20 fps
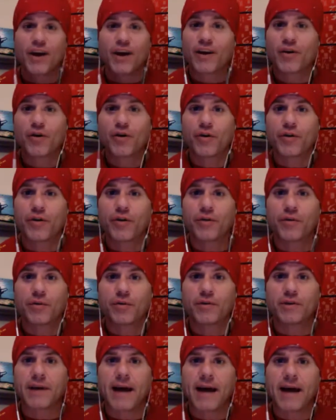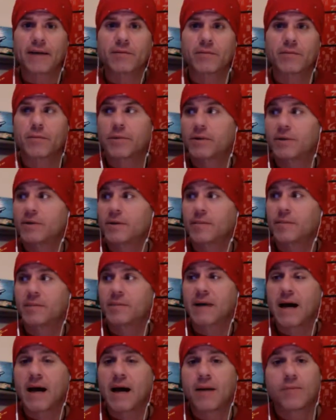good enthusiasm, but
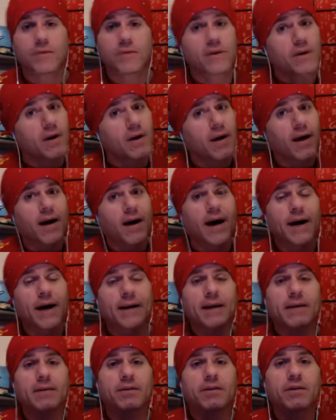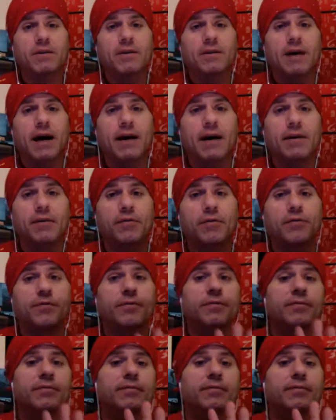sometimes I need to just kind of